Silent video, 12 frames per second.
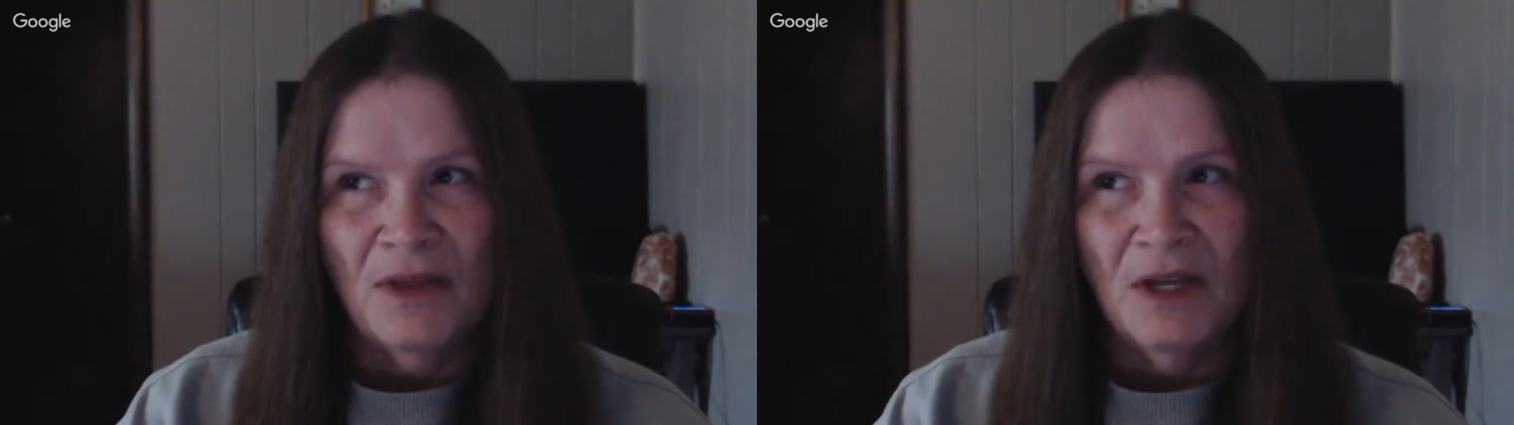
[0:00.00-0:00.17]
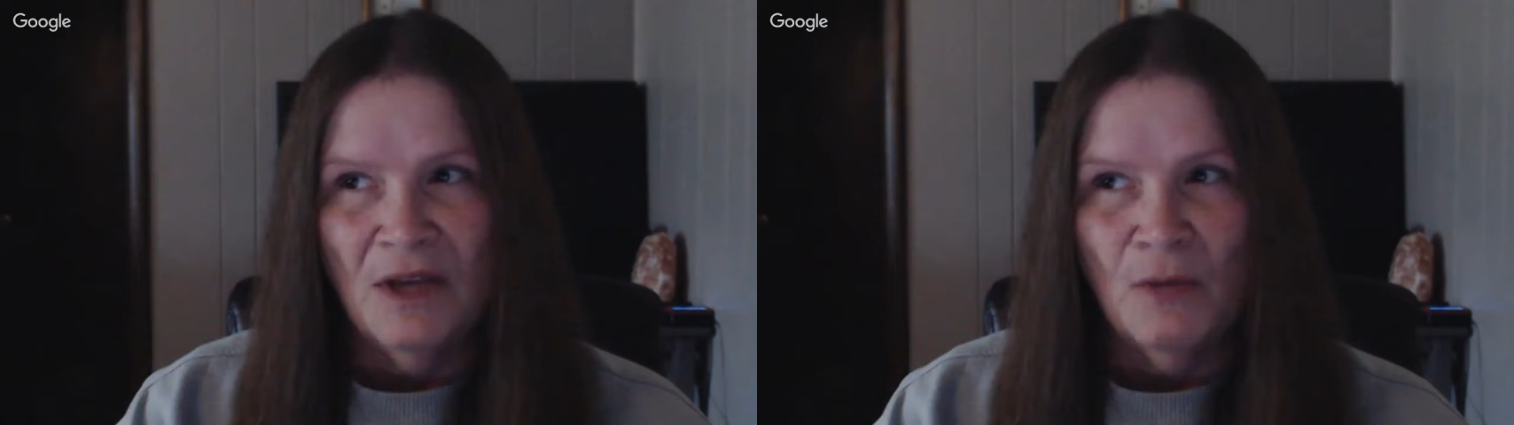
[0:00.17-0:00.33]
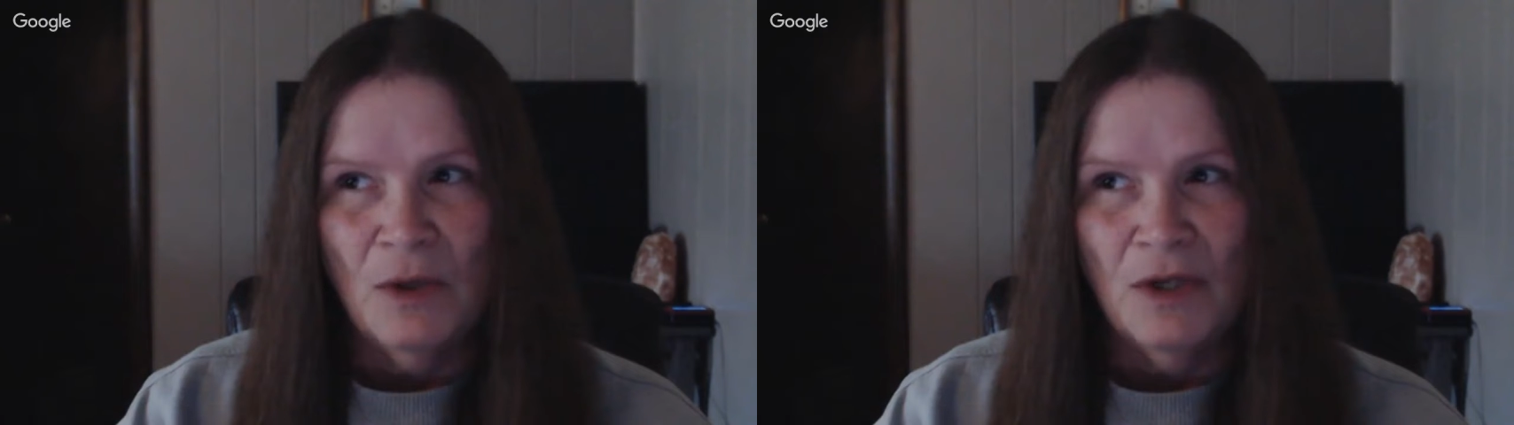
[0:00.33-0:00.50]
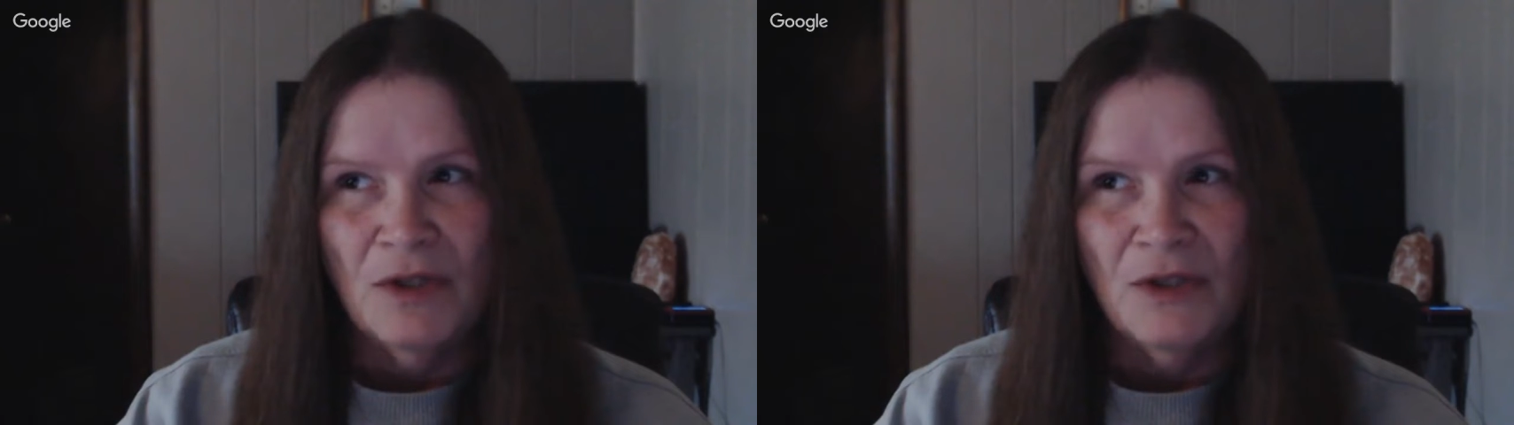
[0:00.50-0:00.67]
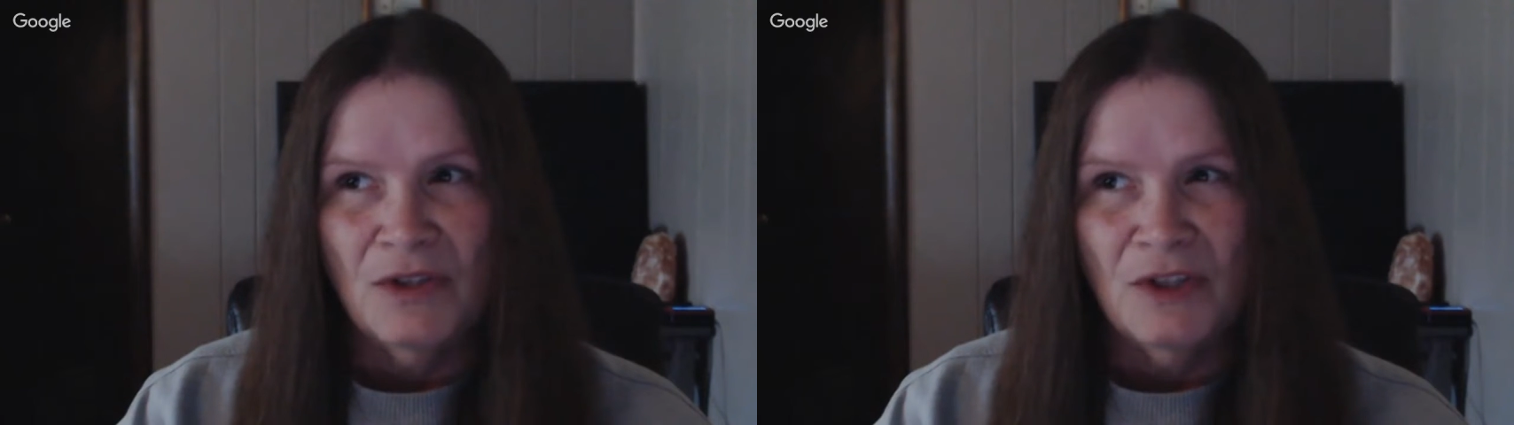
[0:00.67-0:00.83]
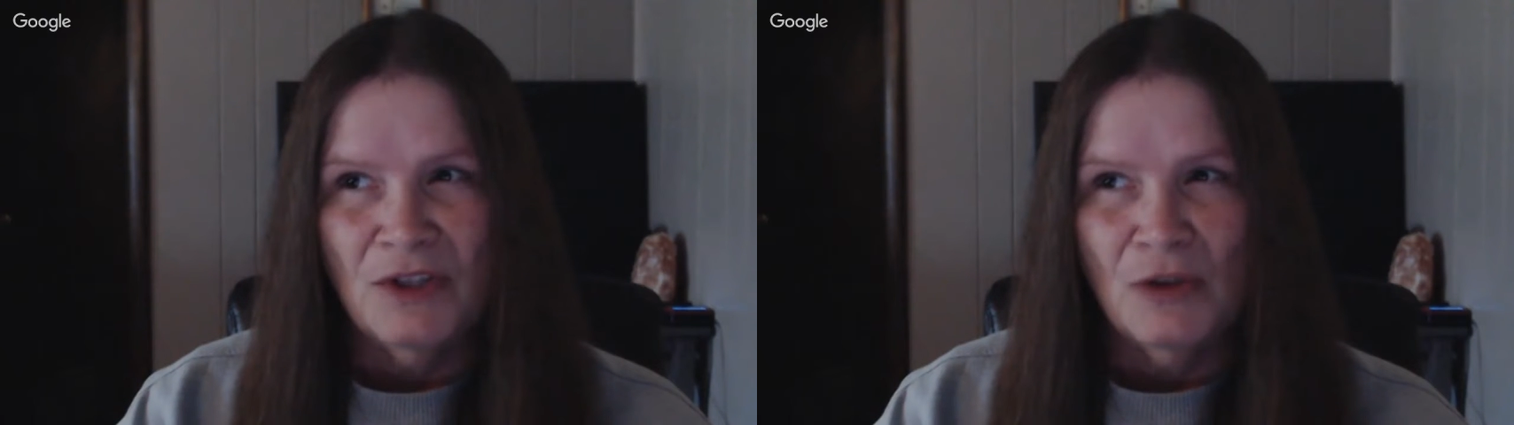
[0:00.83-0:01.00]
think was
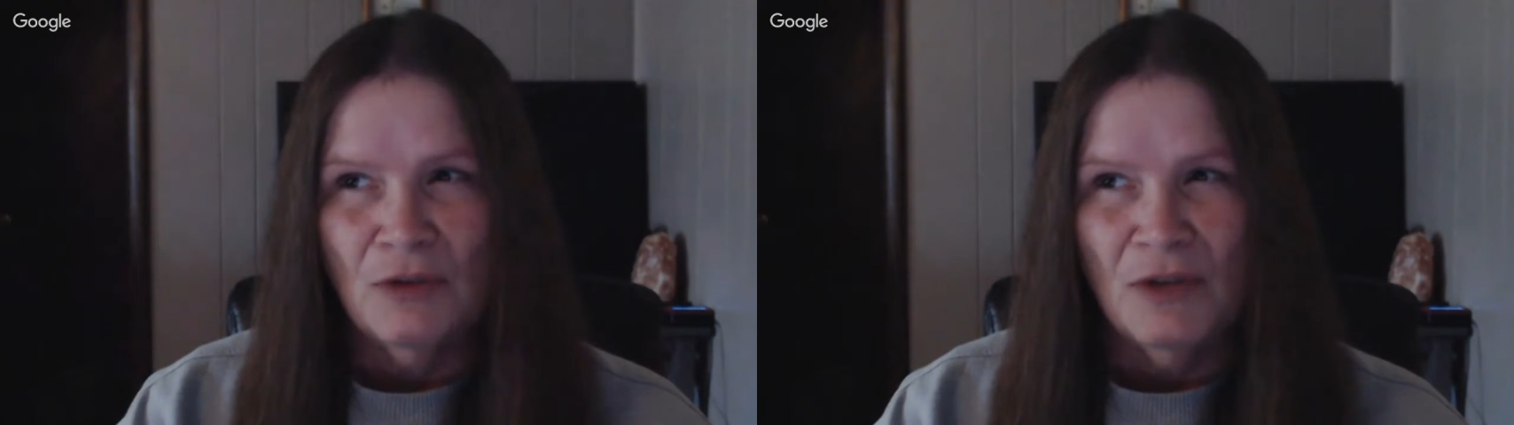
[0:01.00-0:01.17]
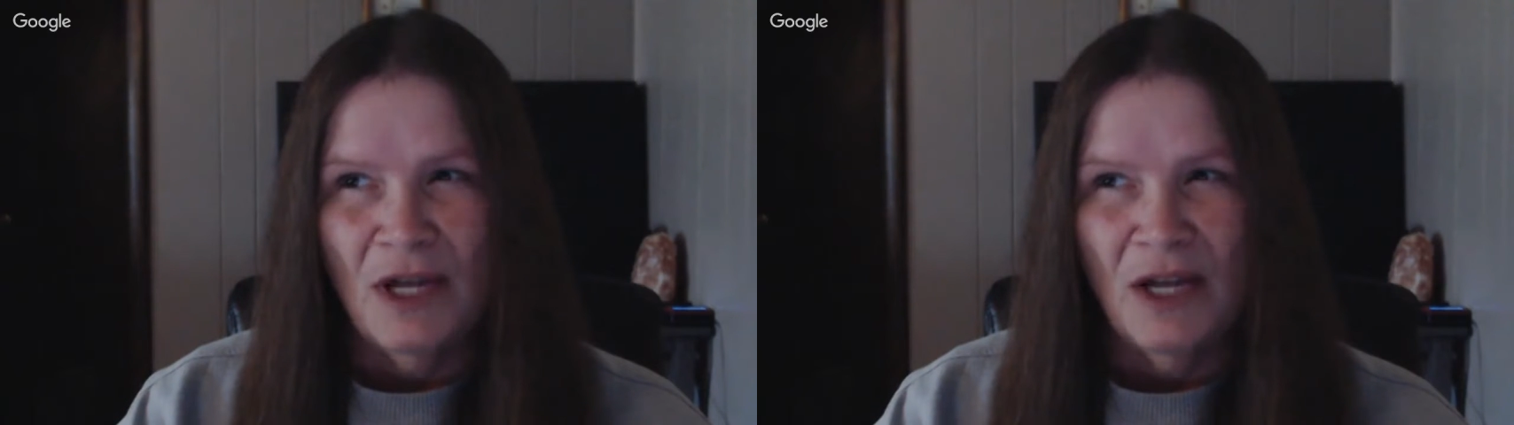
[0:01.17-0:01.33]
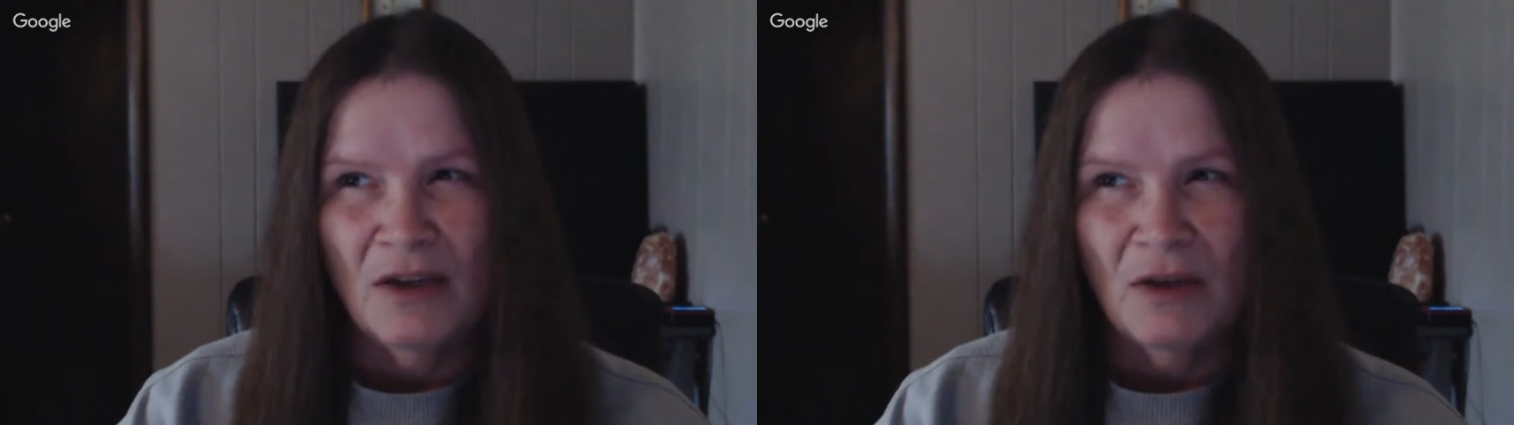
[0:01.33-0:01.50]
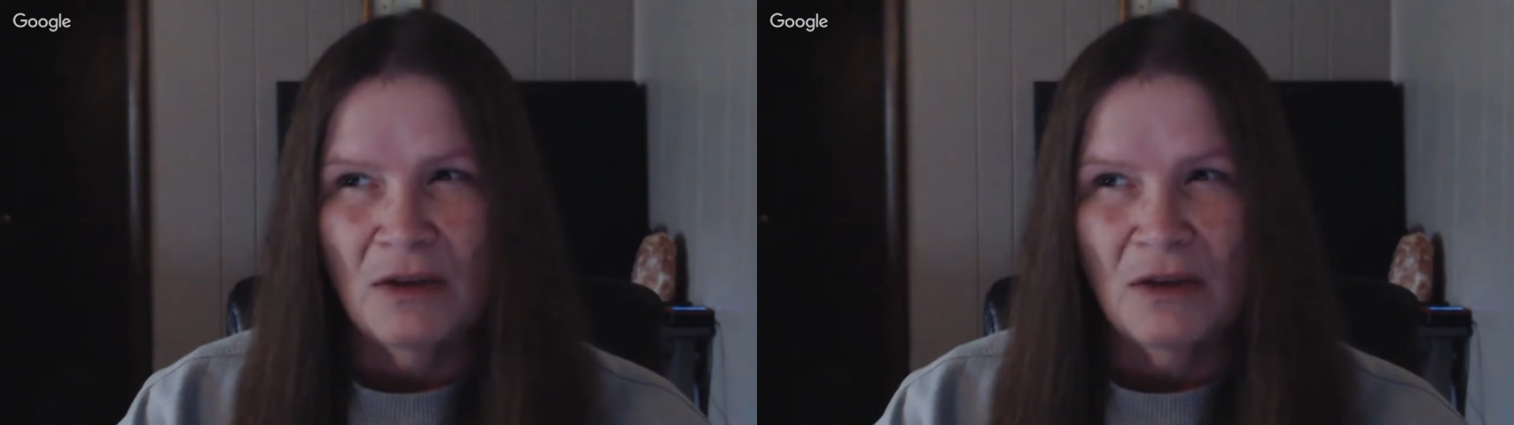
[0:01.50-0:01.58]
that